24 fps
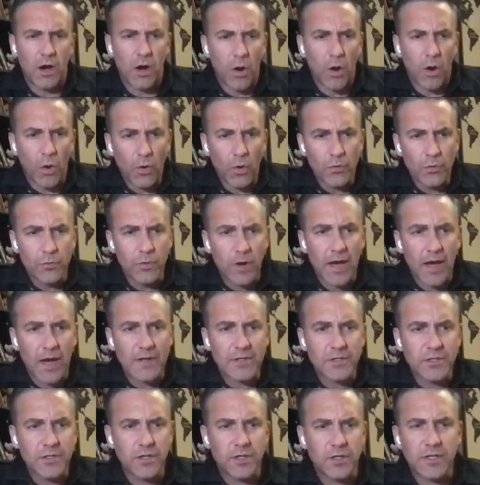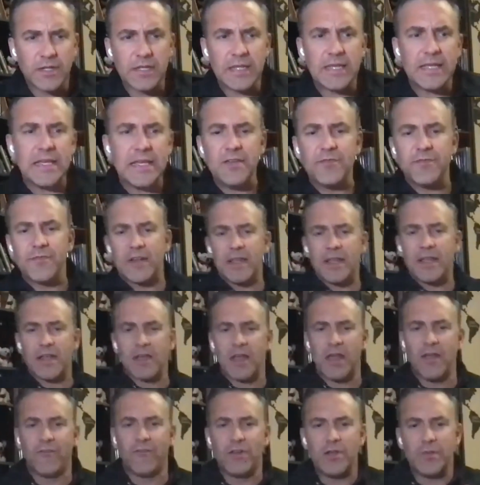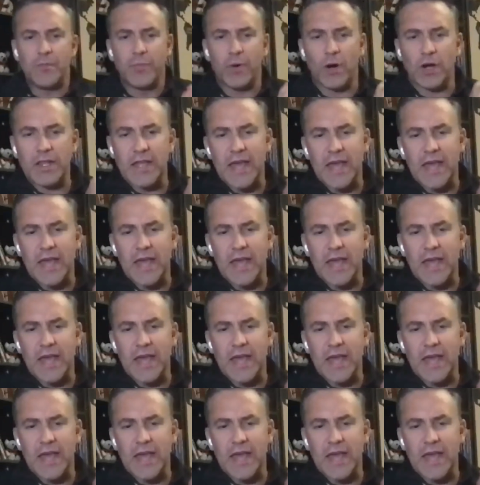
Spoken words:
All right, good evening, everybody.